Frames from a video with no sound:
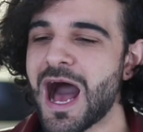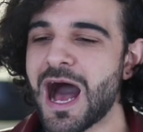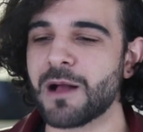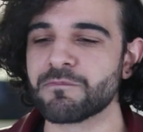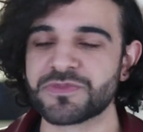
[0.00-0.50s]

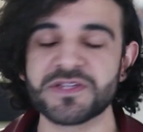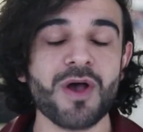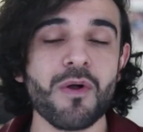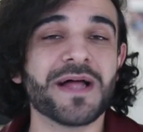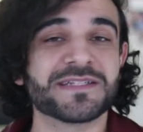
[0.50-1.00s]
Um, this
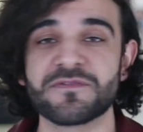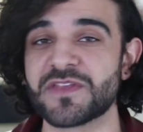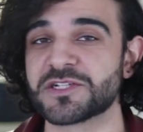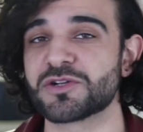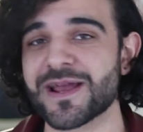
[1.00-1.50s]
whole idea of
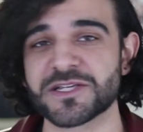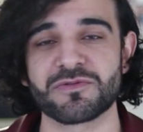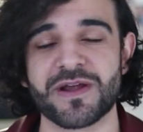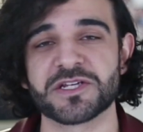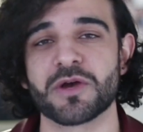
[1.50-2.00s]
the
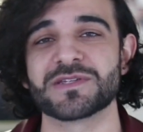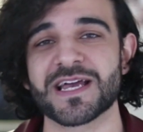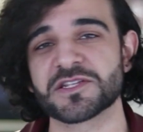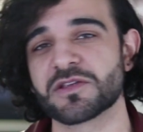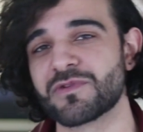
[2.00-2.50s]
attraction ratio is
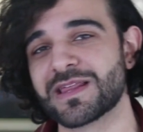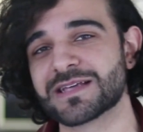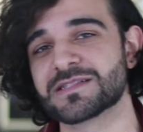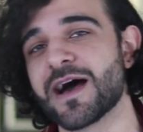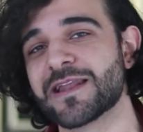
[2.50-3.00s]
actually really
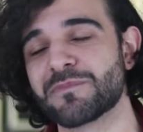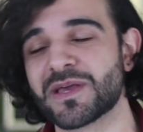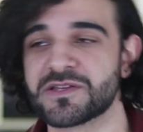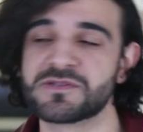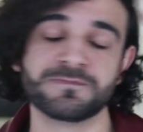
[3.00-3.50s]
exciting
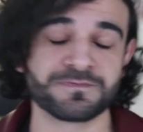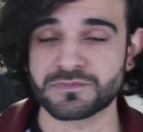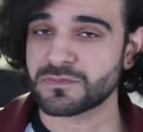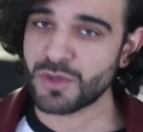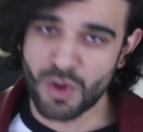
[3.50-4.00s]
because
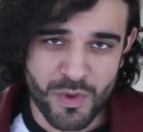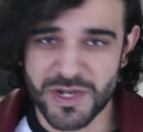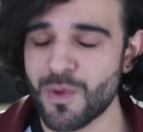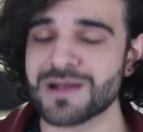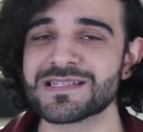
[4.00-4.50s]
when
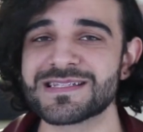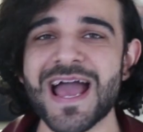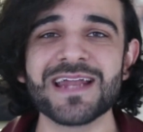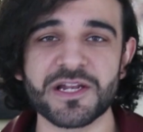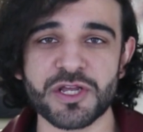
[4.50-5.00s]
you
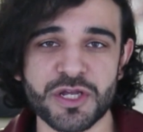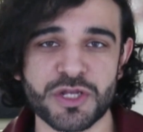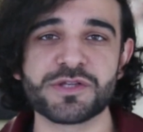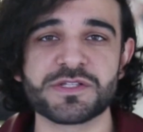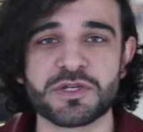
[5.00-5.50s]
understand it, you can
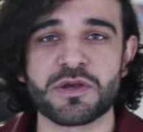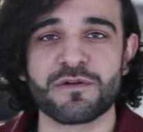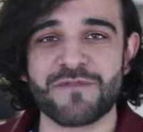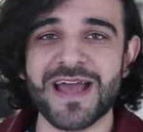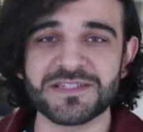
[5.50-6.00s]
use it to your
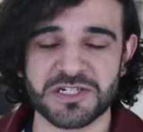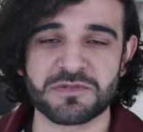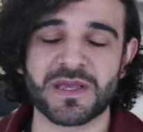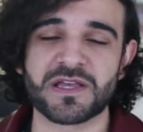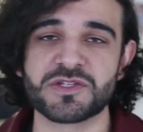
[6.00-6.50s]

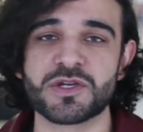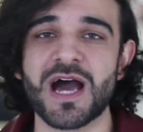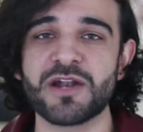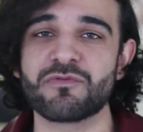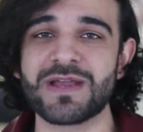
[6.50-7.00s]
advantage because you
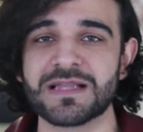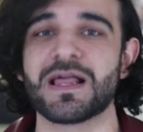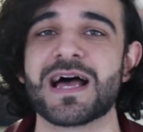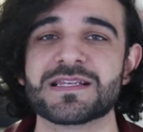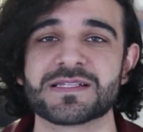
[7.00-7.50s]
kind of
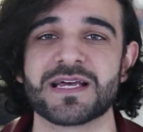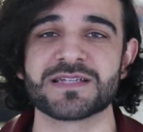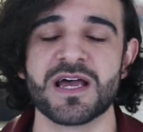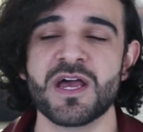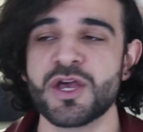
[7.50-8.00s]
realize
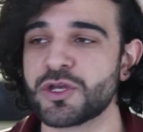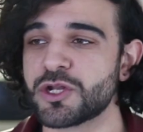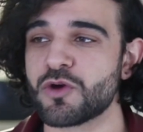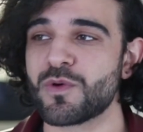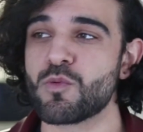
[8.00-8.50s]
that
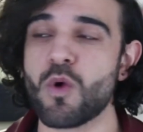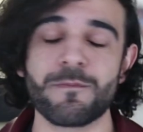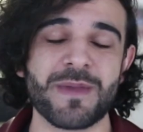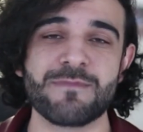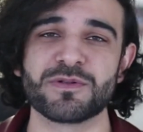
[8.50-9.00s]
you know we
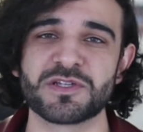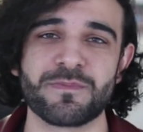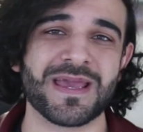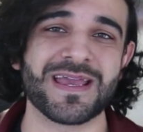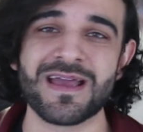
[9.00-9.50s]
want people to
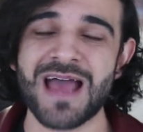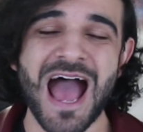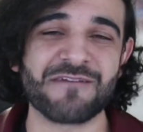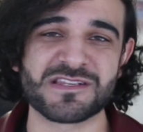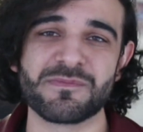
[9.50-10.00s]
be
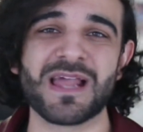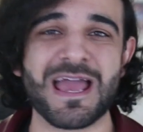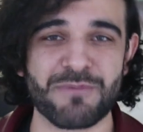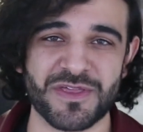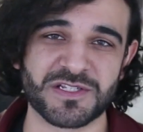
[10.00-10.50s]
have similar
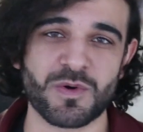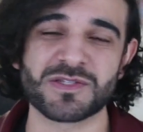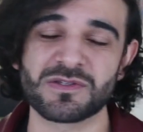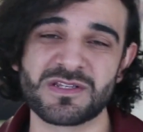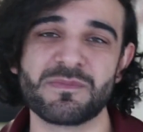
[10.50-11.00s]
empathy to
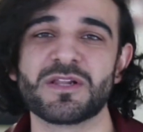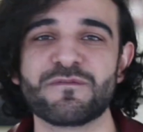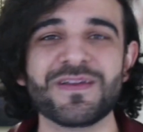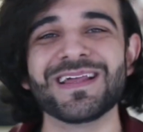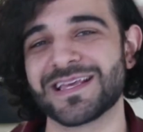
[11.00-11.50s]
us or similar
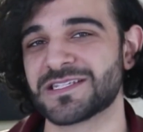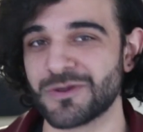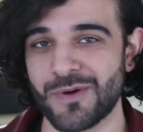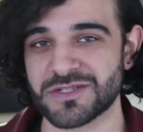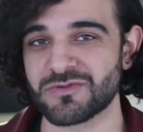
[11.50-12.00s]
feelings
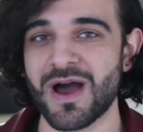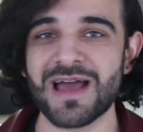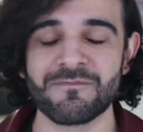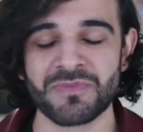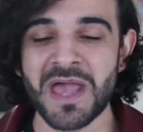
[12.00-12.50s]
to us,
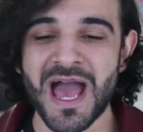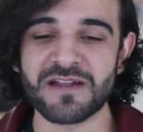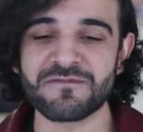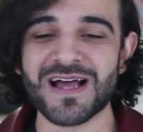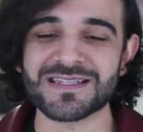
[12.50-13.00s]
right?
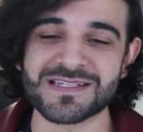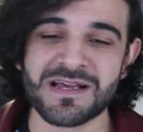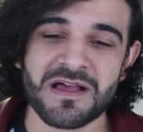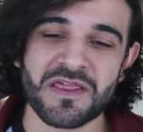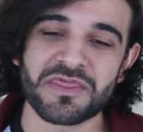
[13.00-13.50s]
And if
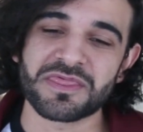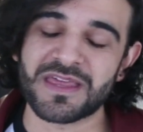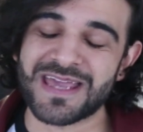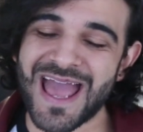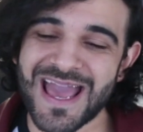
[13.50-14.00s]
that's
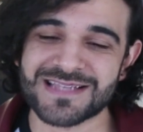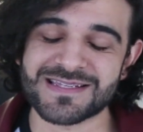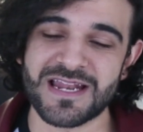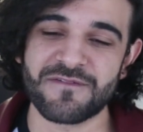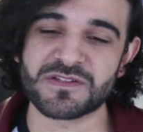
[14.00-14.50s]
the
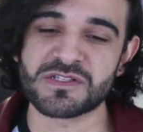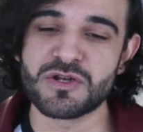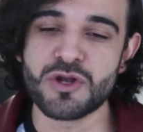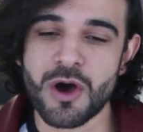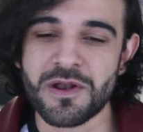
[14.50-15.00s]
case and if it's
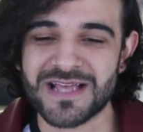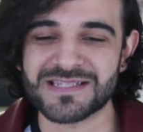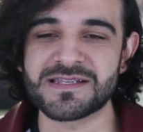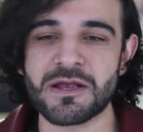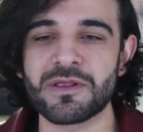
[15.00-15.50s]
not
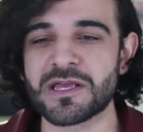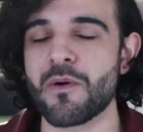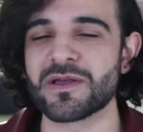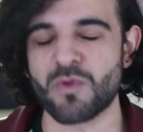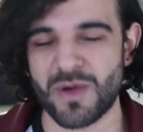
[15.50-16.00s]
necessarily
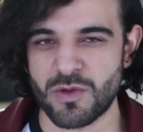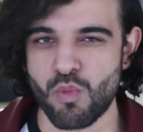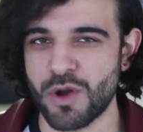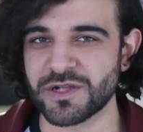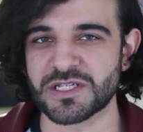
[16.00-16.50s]
going the way you
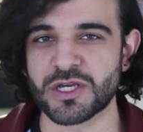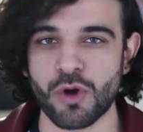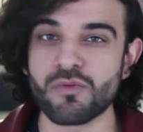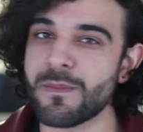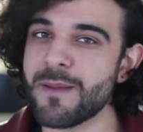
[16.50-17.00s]
want it to
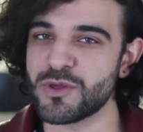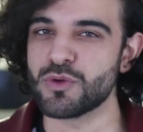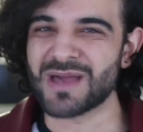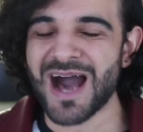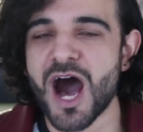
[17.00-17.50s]
go, remember
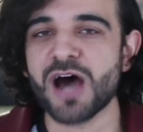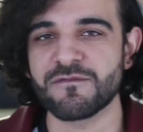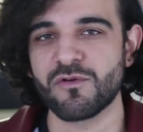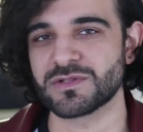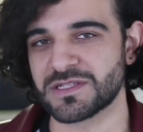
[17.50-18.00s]
you
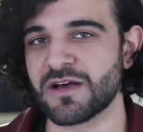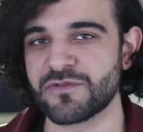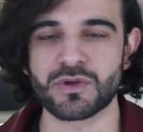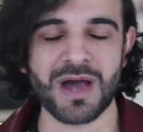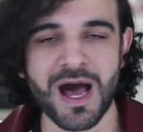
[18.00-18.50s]
can't force
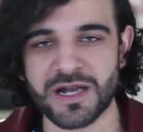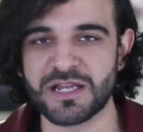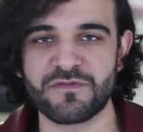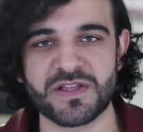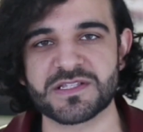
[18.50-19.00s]
love. You can't
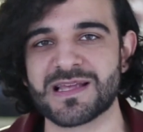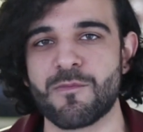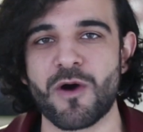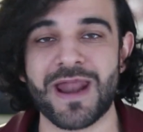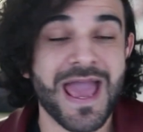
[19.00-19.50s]
convince
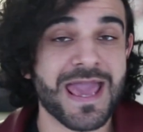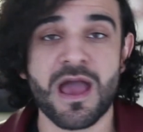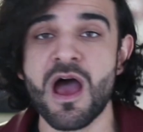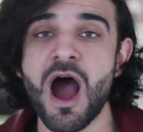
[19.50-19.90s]
someone, "Hey,